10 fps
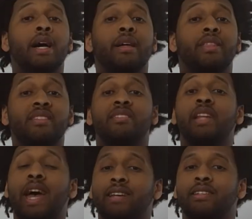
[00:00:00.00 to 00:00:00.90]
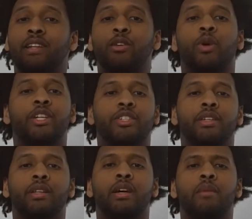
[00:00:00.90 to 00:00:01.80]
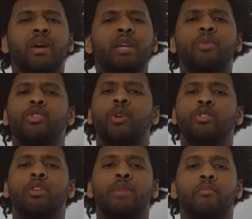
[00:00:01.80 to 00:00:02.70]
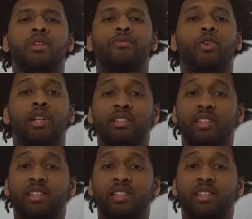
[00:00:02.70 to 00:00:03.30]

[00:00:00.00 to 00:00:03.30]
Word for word: This is an excellent question. Many postgraduate members fall into